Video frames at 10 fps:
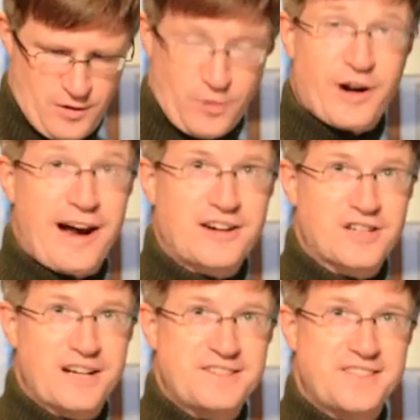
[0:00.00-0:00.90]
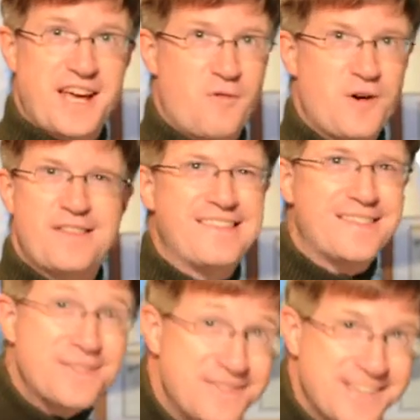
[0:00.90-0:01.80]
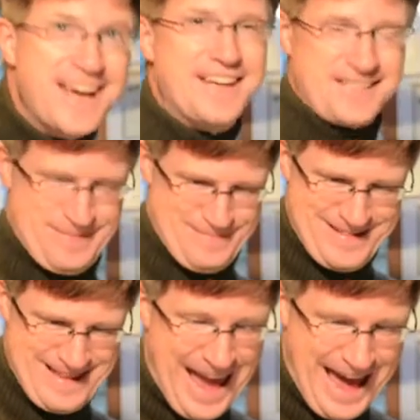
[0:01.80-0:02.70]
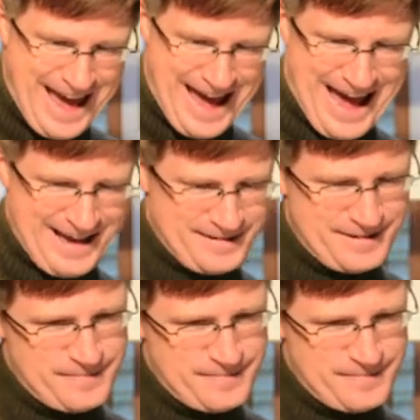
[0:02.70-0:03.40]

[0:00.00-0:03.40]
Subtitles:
And we're actually going to say it with enthusiasm. Yeah.